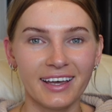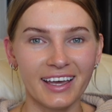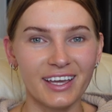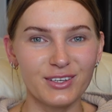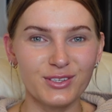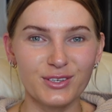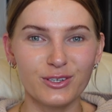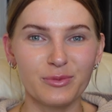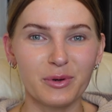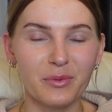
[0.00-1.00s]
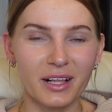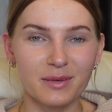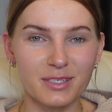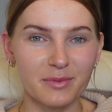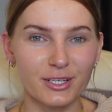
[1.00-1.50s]
Hey YouTube,
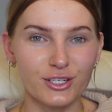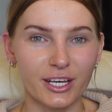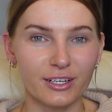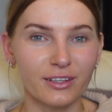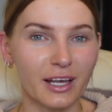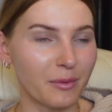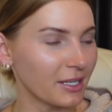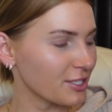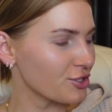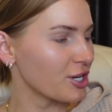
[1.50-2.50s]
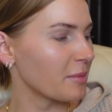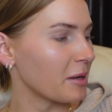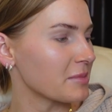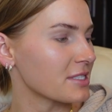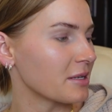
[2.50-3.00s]
welcome to my channel. I wanted to share
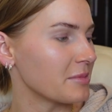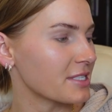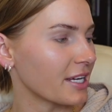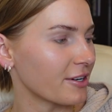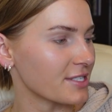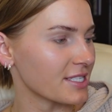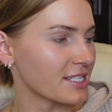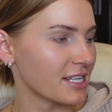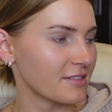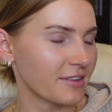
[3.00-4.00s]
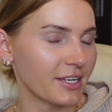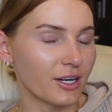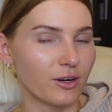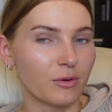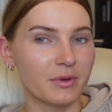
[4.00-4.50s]
about some mascaras in today's
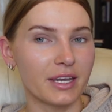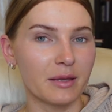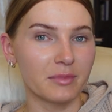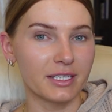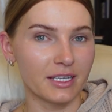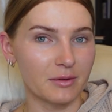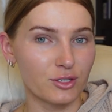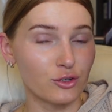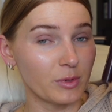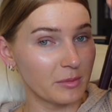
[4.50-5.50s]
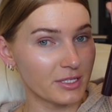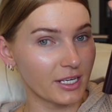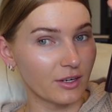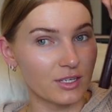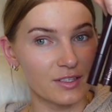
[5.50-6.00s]
video, namely tubing
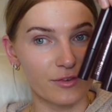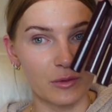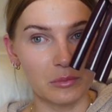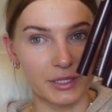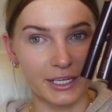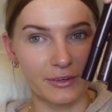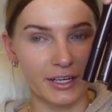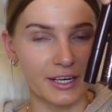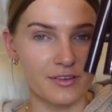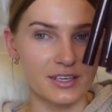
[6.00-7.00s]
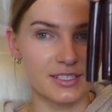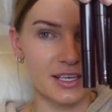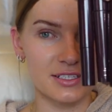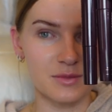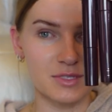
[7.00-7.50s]
mascaras from Blinc right here. They
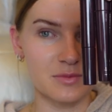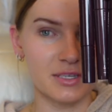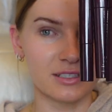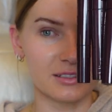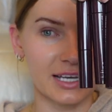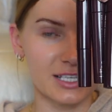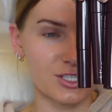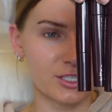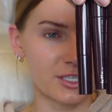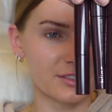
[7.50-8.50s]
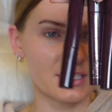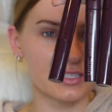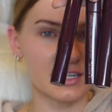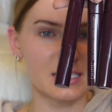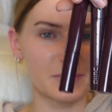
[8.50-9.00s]
sent some to me last year. This is
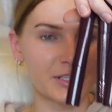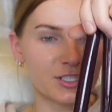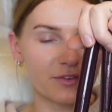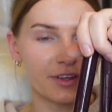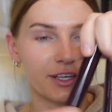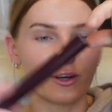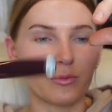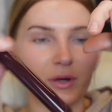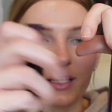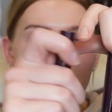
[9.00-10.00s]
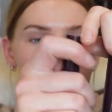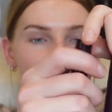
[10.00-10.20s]
not a sponsored video, but